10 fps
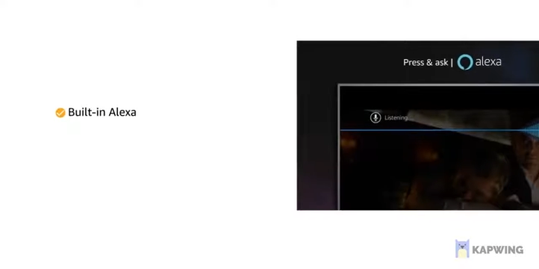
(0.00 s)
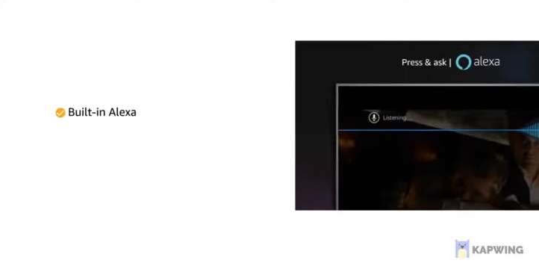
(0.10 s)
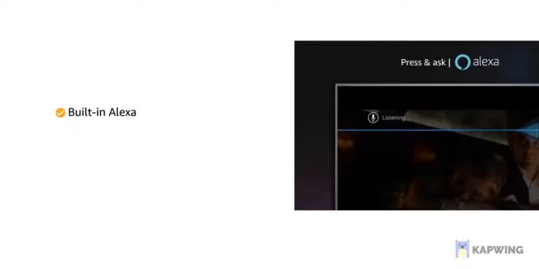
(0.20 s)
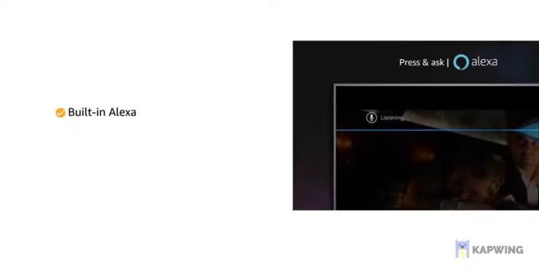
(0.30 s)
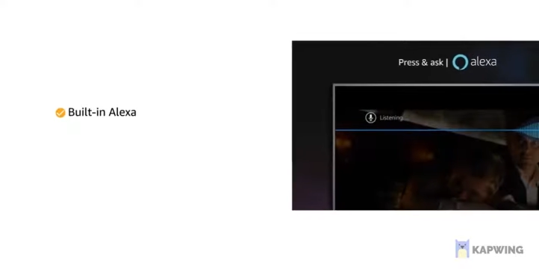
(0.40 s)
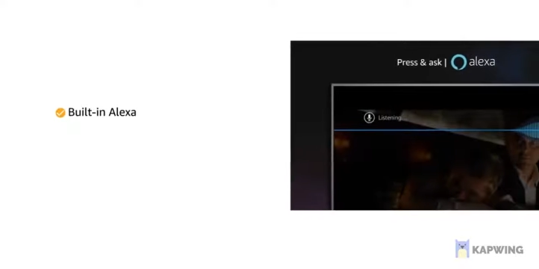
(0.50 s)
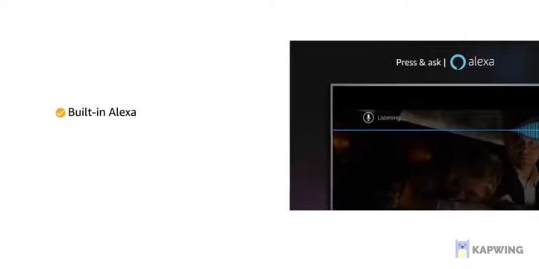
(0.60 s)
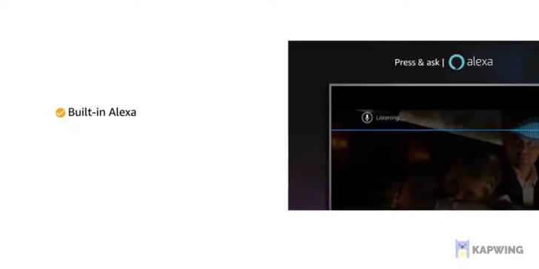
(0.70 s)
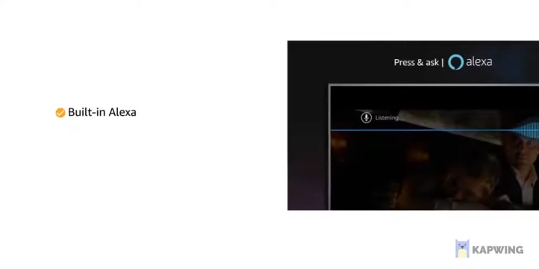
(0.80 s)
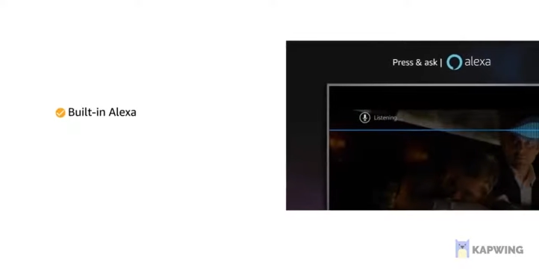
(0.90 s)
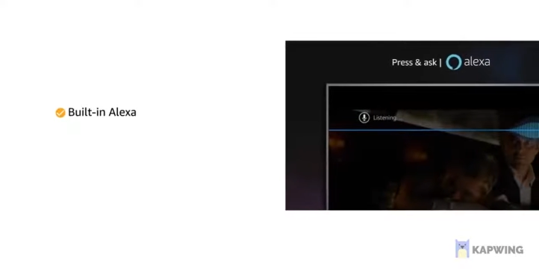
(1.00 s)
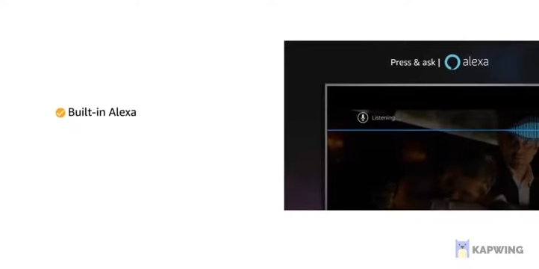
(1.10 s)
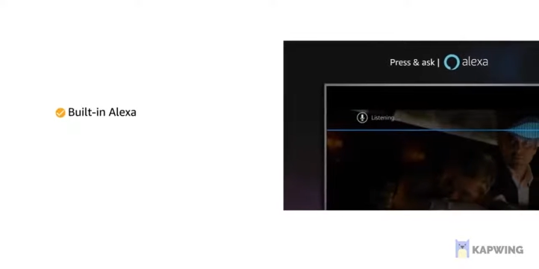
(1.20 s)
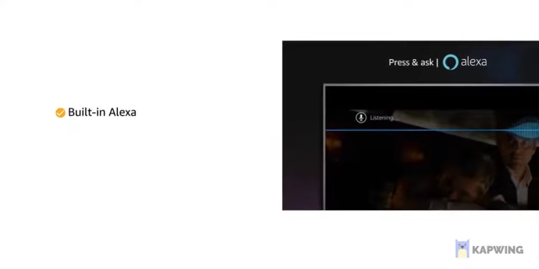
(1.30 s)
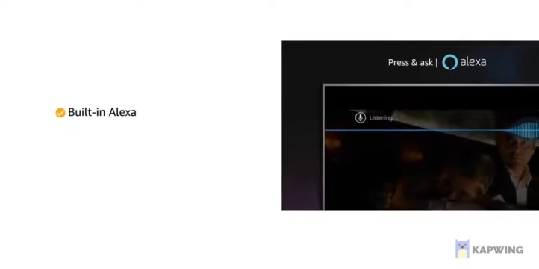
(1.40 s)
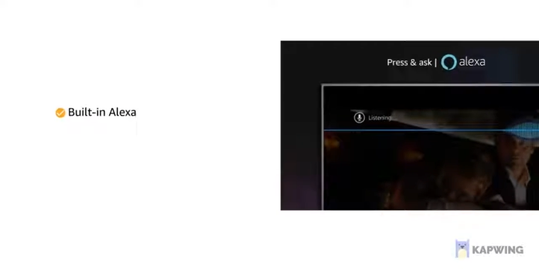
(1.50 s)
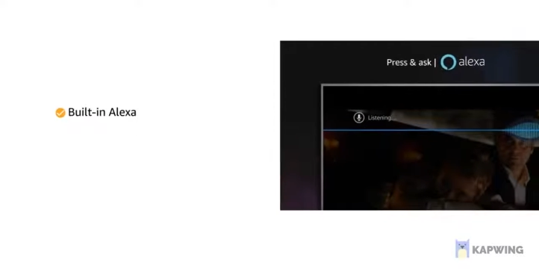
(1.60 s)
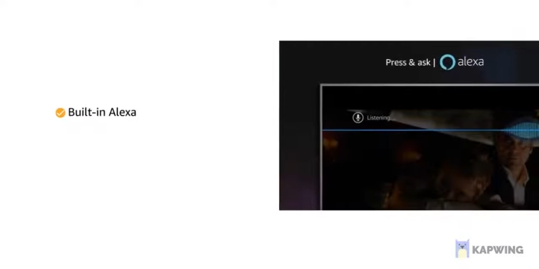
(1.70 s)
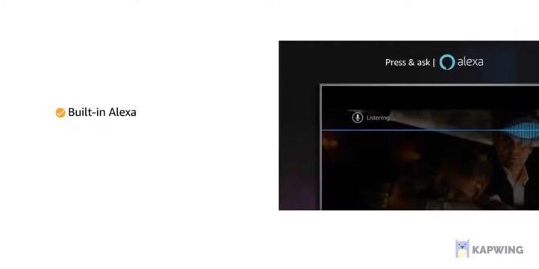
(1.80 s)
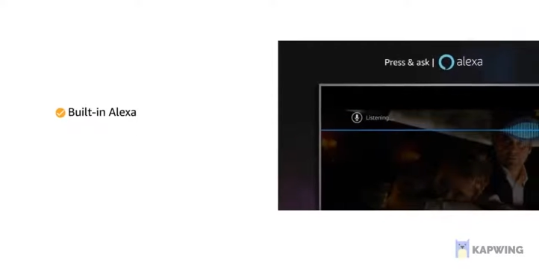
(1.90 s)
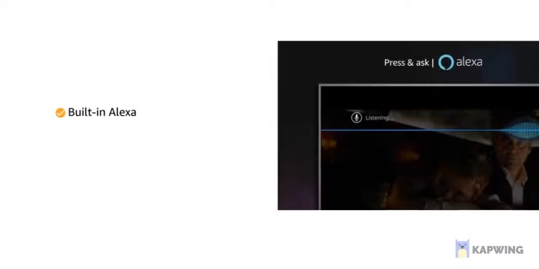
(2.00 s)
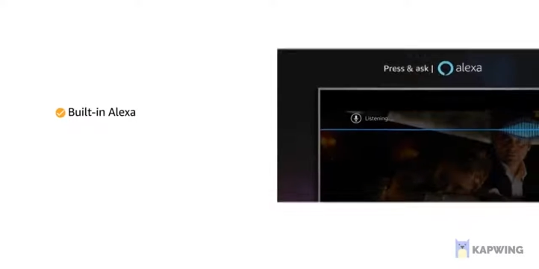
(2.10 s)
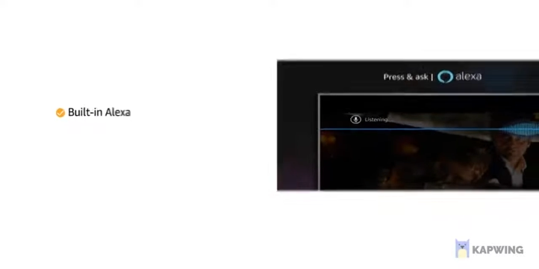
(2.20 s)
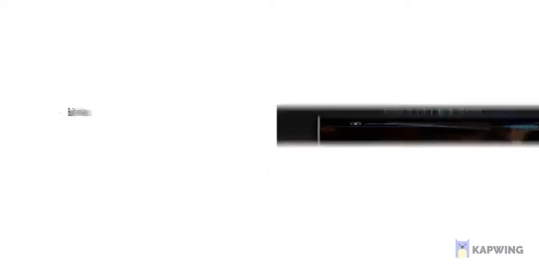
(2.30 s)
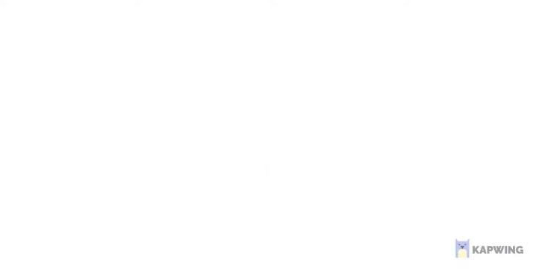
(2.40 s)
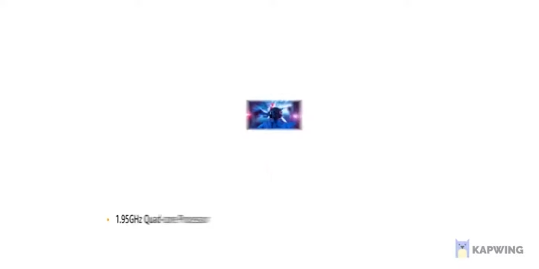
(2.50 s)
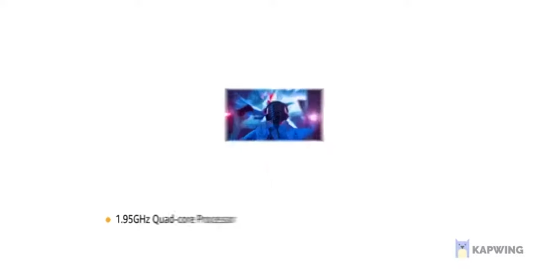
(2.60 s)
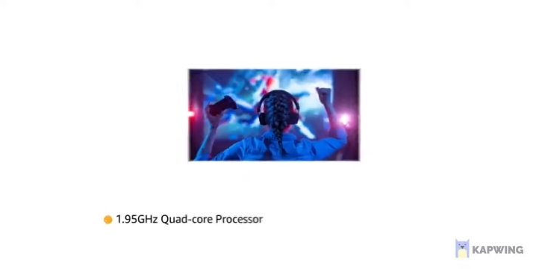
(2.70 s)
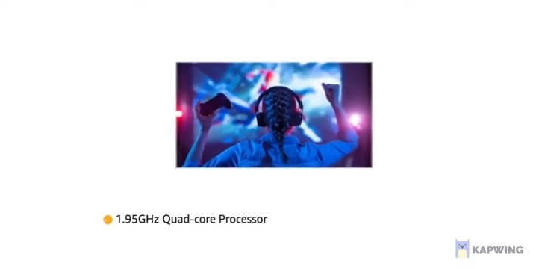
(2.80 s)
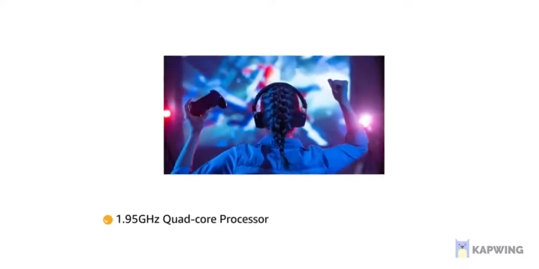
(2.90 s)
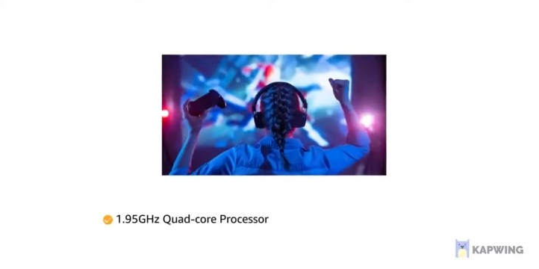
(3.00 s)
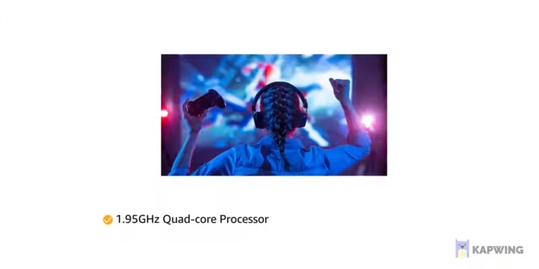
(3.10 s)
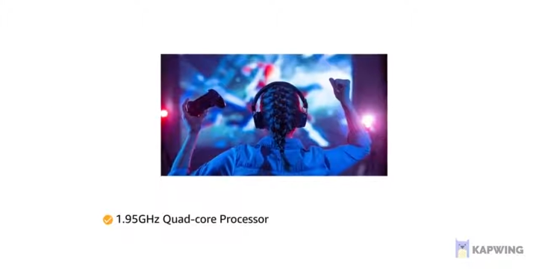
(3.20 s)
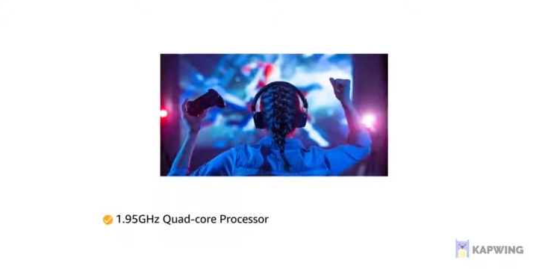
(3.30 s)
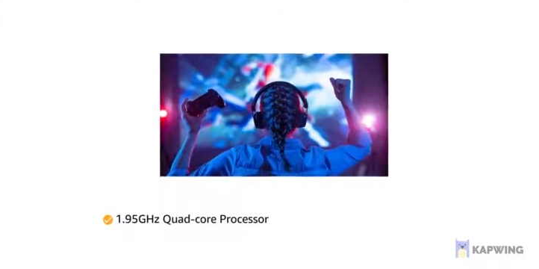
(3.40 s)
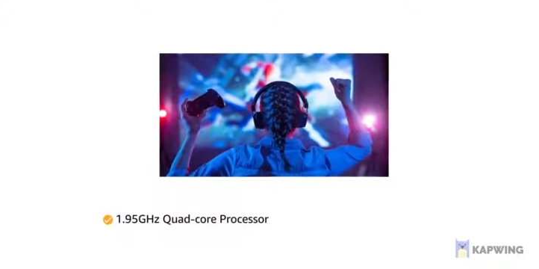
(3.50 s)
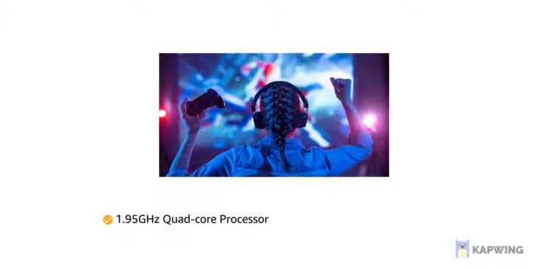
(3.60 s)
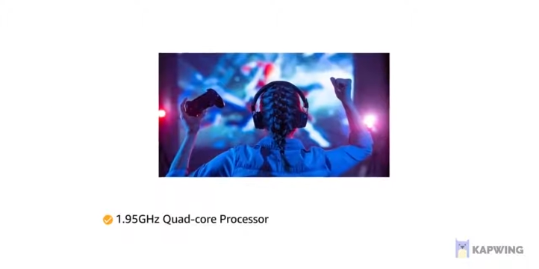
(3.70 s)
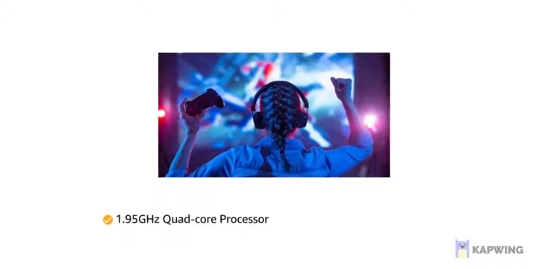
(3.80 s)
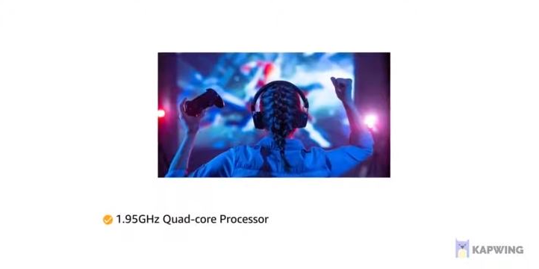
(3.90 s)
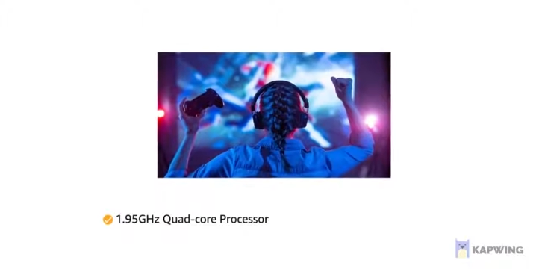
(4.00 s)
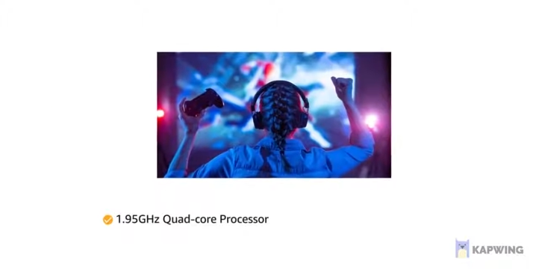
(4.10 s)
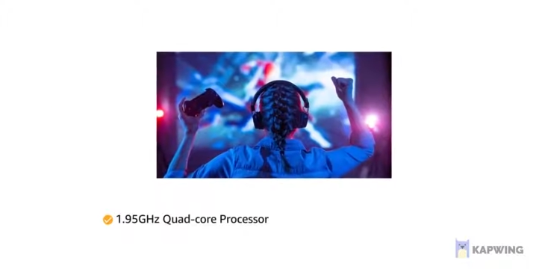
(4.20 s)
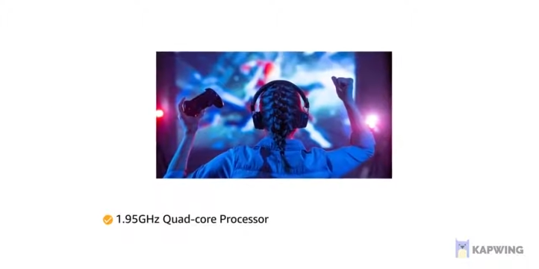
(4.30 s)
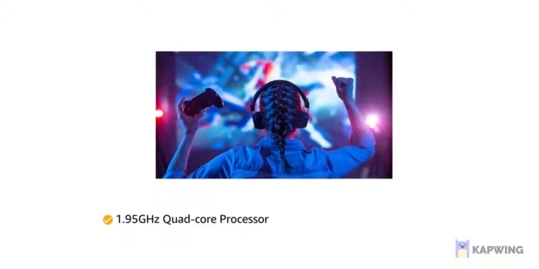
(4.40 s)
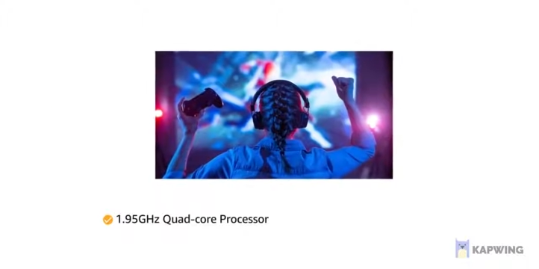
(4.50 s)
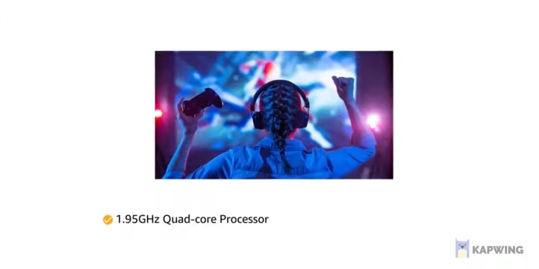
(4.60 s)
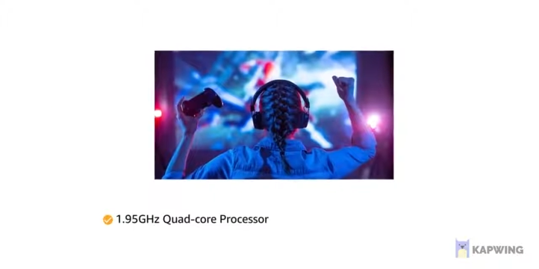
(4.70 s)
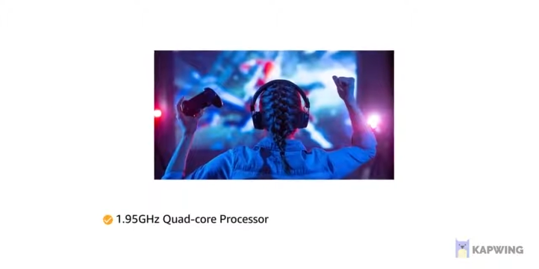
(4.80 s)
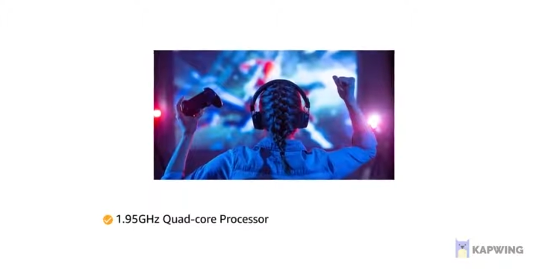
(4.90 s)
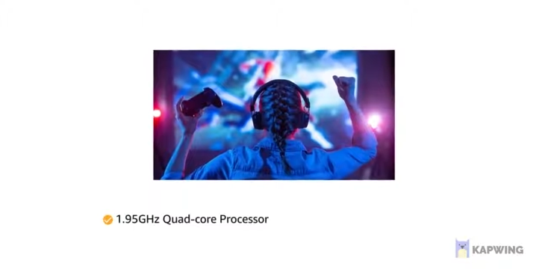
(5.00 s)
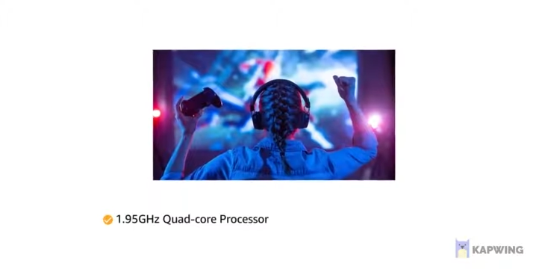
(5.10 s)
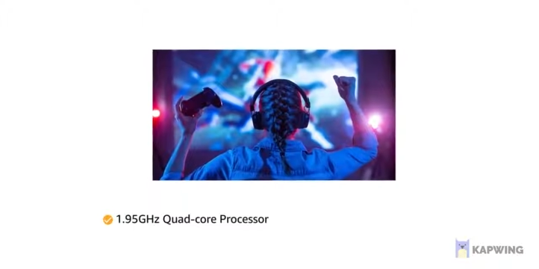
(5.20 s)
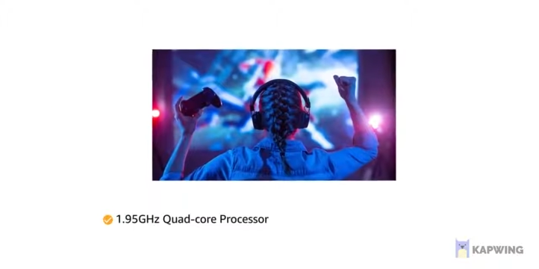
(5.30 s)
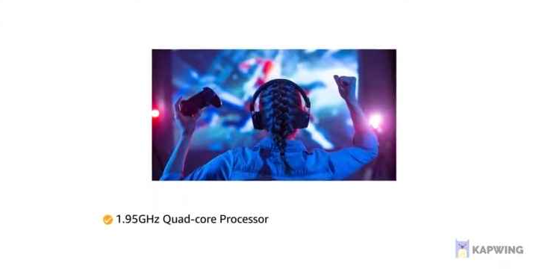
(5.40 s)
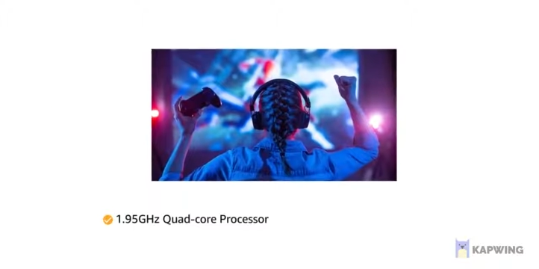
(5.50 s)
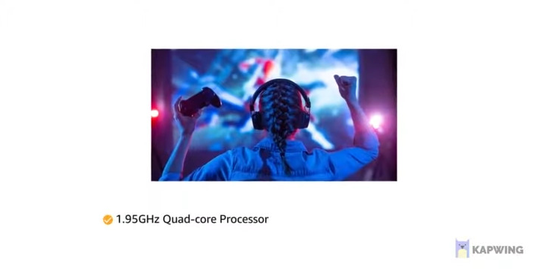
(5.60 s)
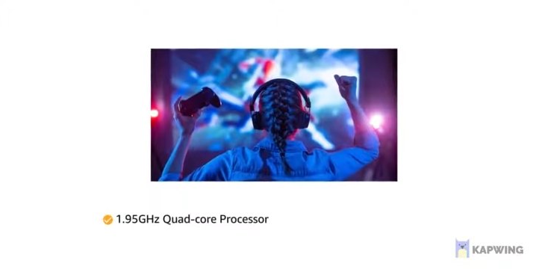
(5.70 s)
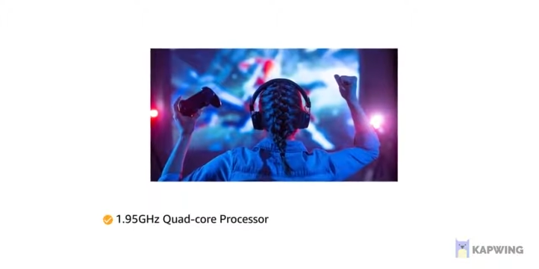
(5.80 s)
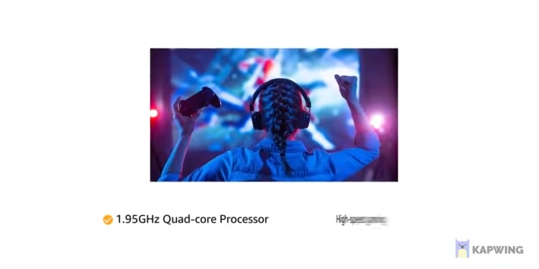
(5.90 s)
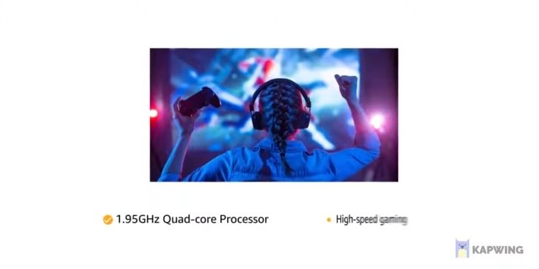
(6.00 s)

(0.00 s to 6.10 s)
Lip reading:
[unreadable: no face in view]